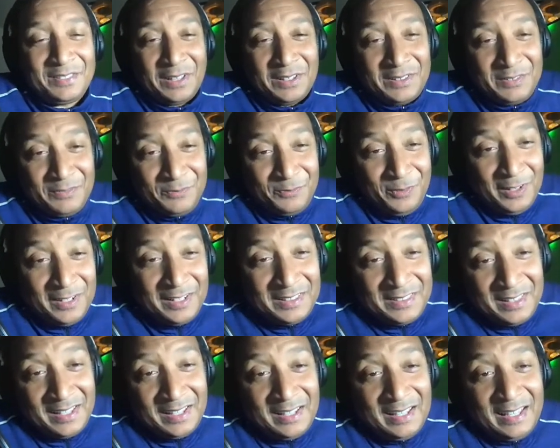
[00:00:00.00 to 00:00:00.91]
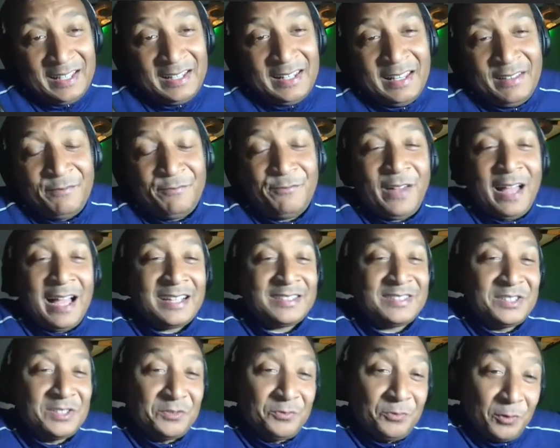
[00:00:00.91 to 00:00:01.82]
thought the funny thing, and
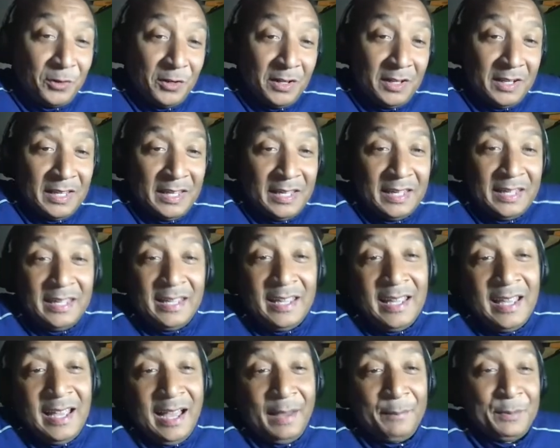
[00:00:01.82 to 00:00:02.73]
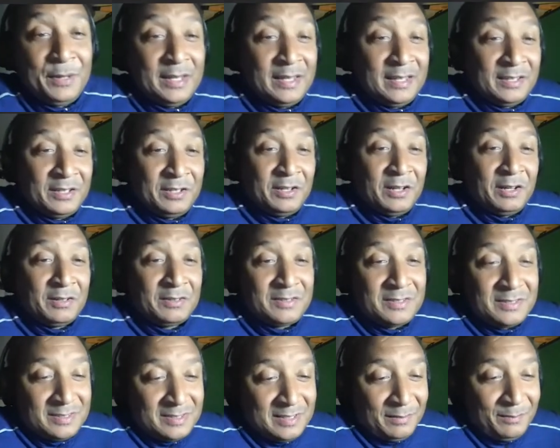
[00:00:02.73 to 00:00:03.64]
Fox is really, I mean,
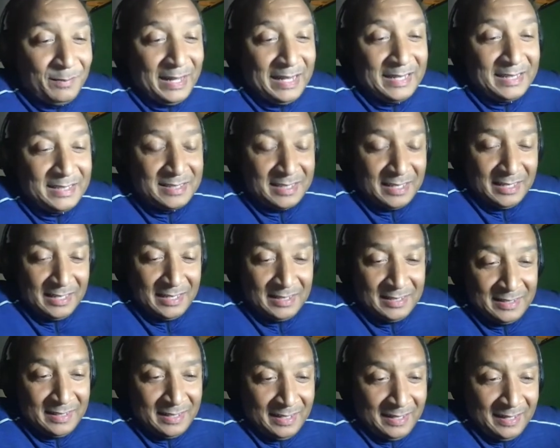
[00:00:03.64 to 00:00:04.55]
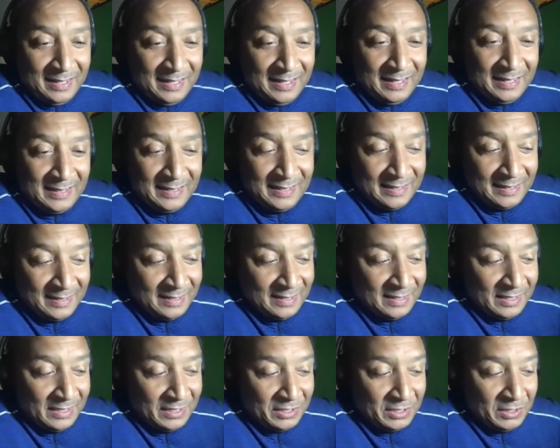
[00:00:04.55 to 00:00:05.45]
somebody said,
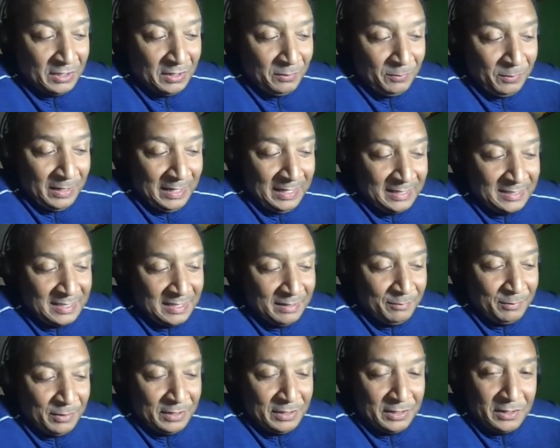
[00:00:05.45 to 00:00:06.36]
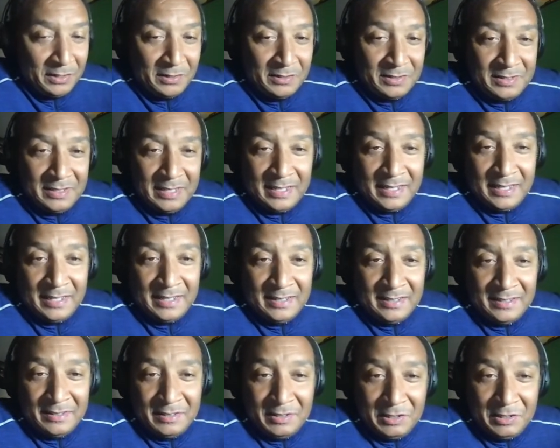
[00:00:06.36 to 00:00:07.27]
when they say when you
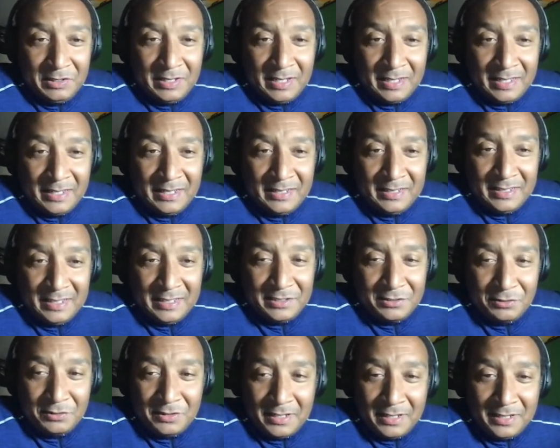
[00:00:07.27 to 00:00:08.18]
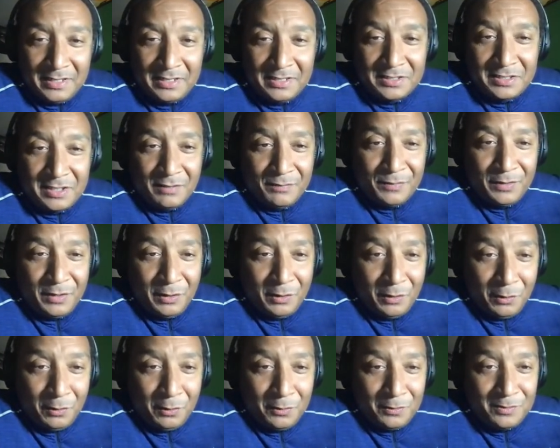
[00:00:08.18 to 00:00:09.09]
digging a ditch or digging yourself in a
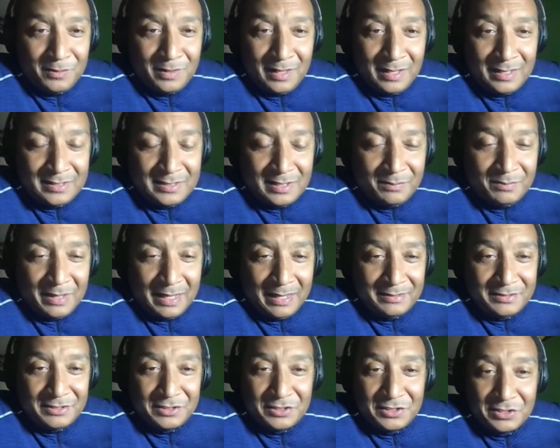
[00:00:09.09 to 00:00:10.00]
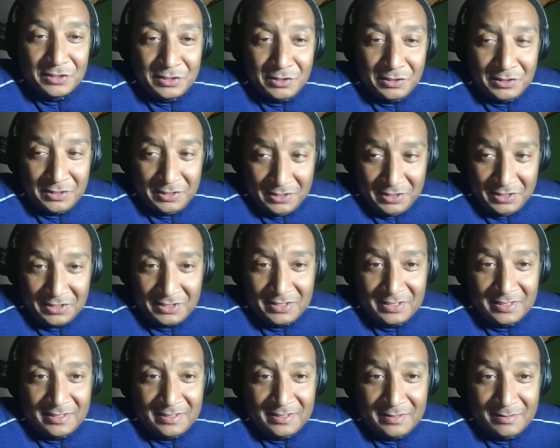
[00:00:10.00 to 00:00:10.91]
hole, sometimes it's just good to
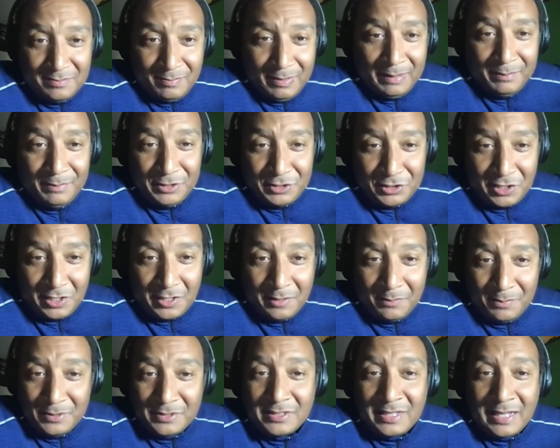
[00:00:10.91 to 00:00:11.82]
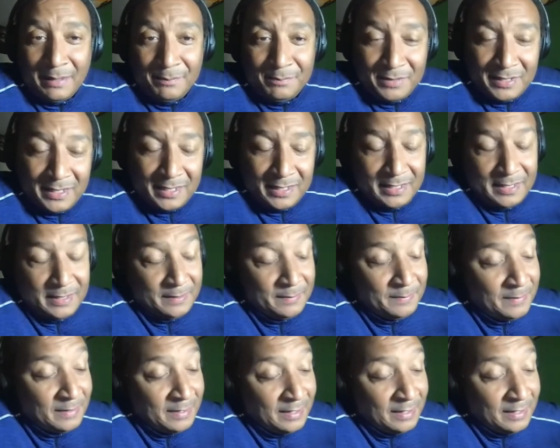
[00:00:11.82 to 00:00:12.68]
just maybe shut up and stop digging.